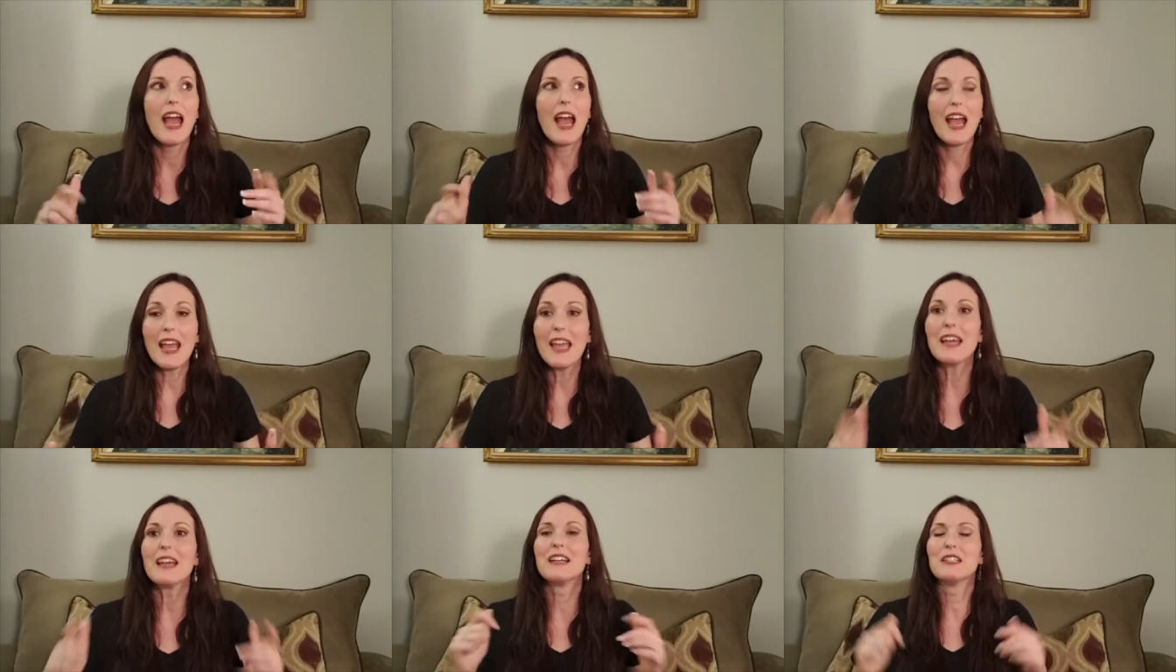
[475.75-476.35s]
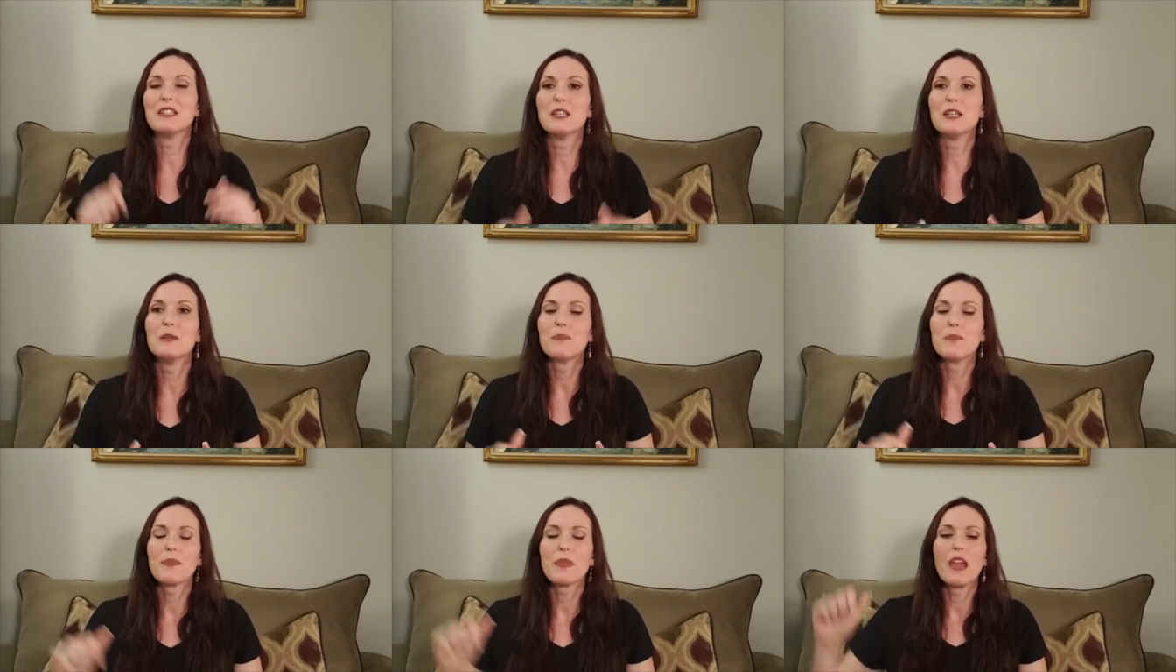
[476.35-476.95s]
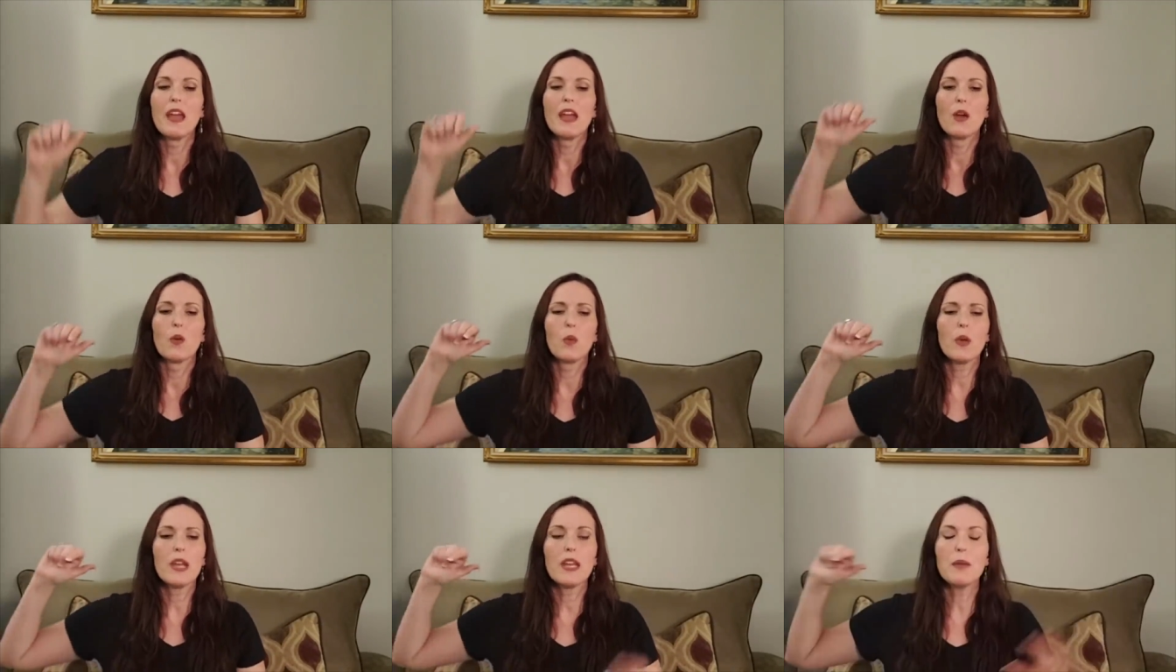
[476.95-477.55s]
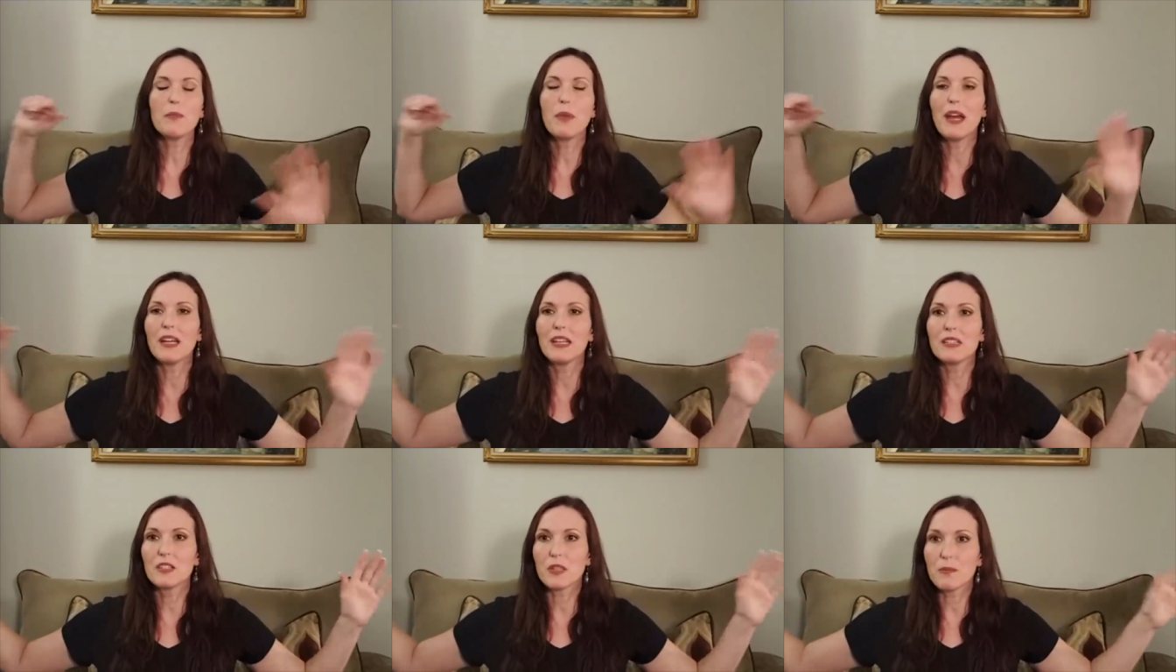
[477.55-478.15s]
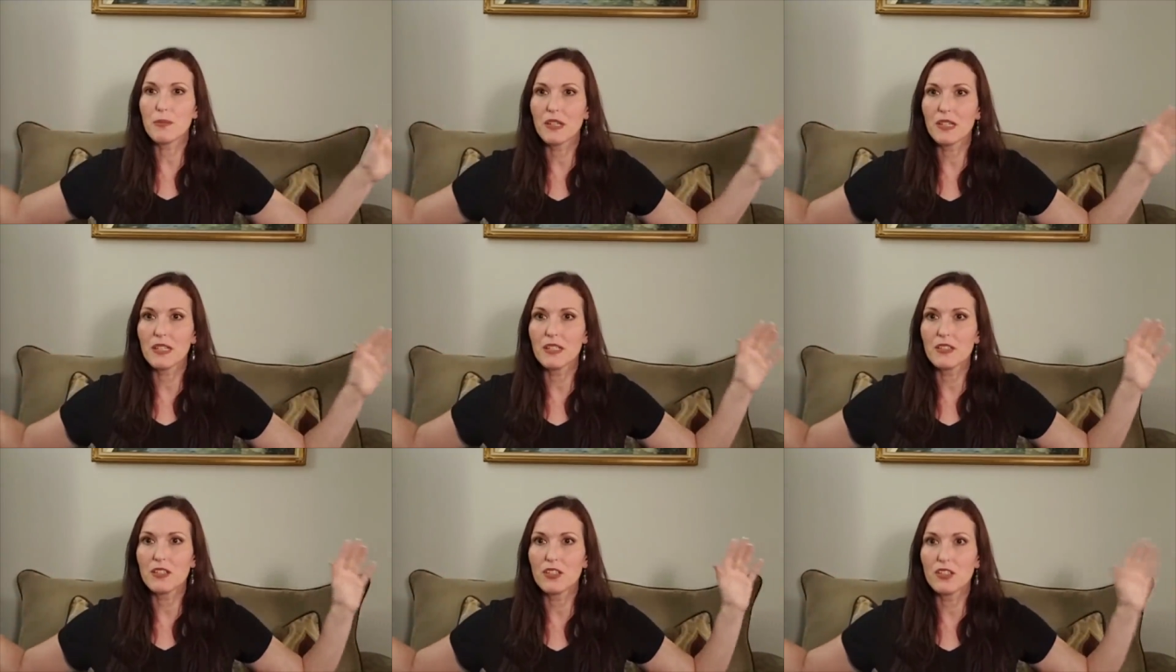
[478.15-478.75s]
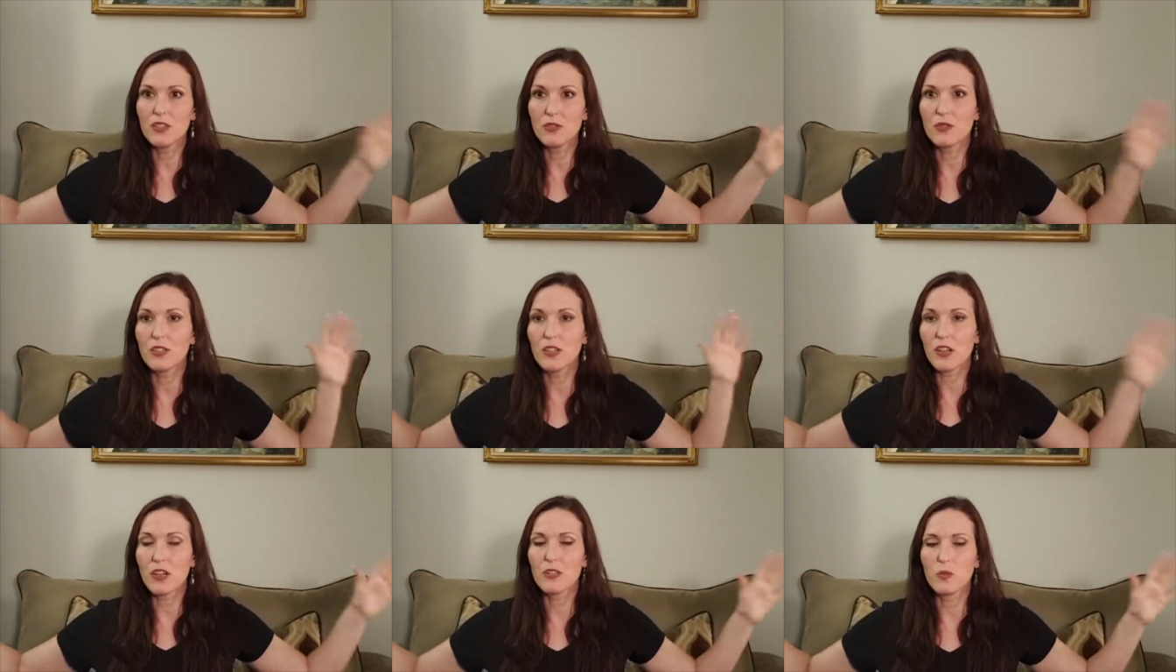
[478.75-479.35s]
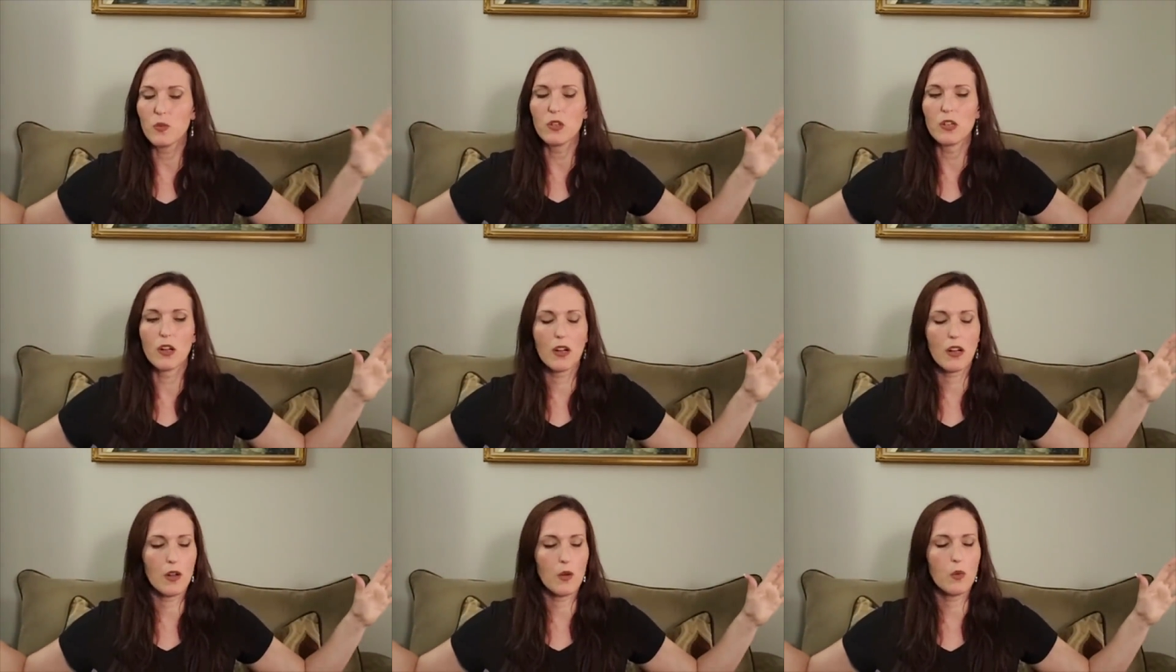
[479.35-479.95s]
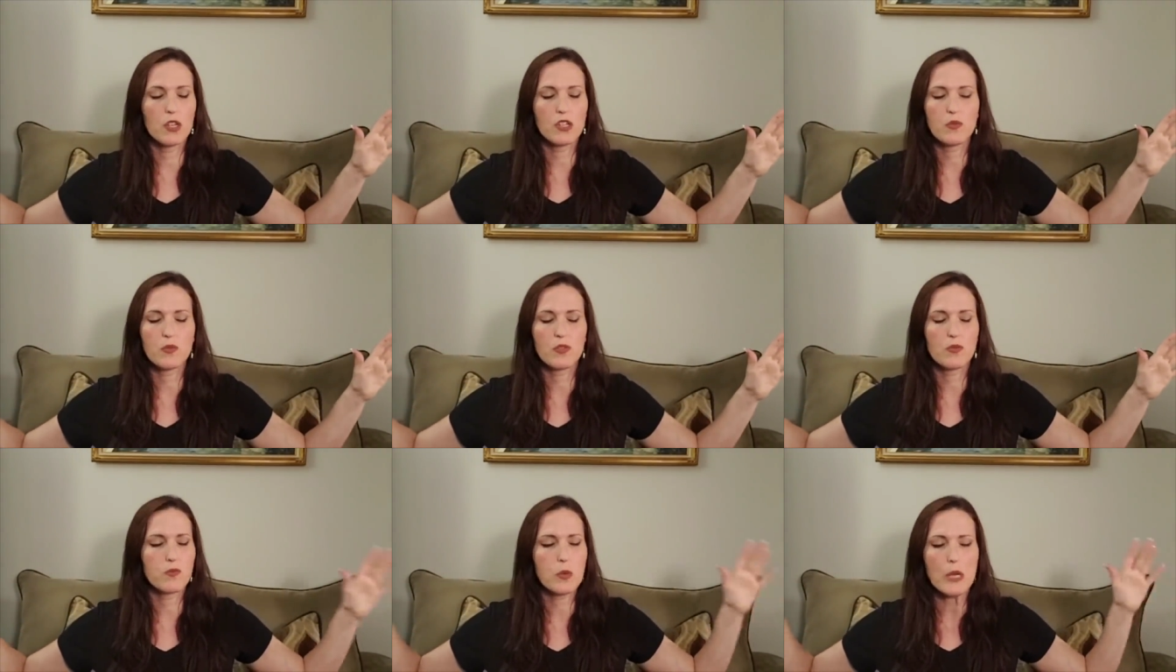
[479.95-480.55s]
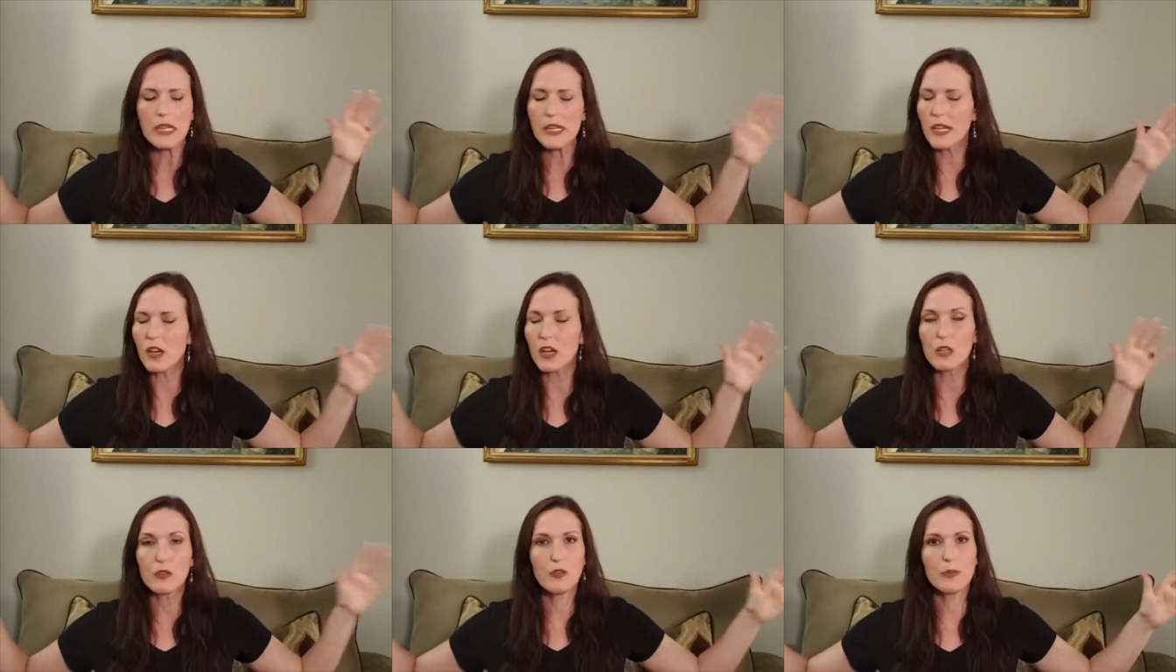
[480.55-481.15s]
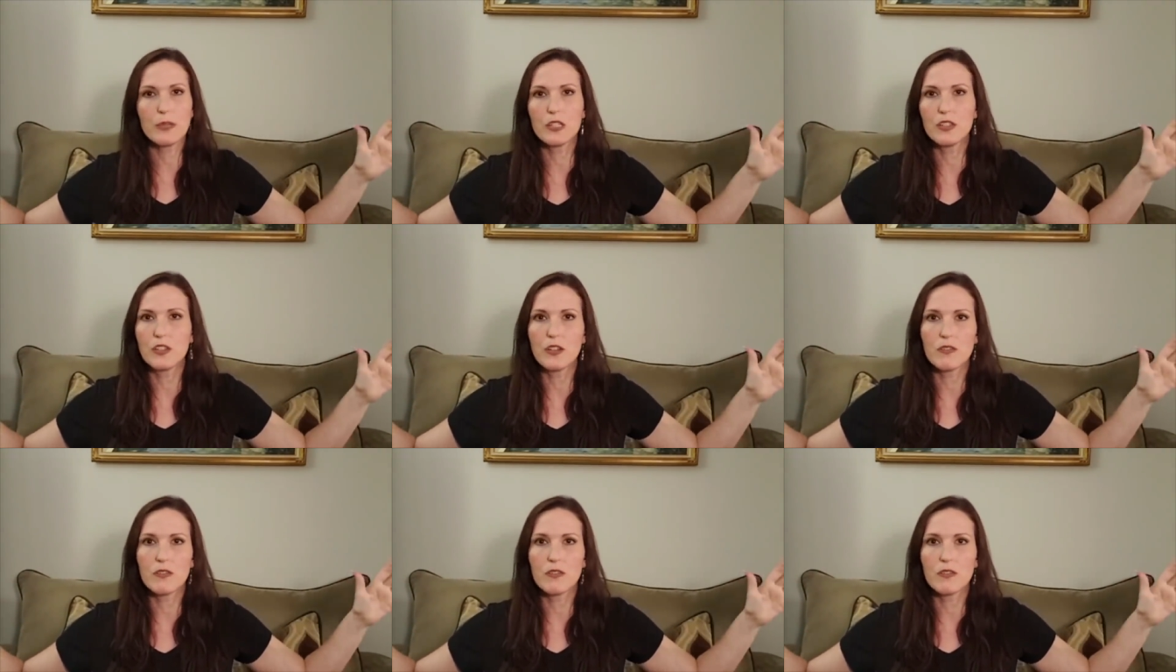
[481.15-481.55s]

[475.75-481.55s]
And we paid somebody to do yard work, which was really hard for me to do.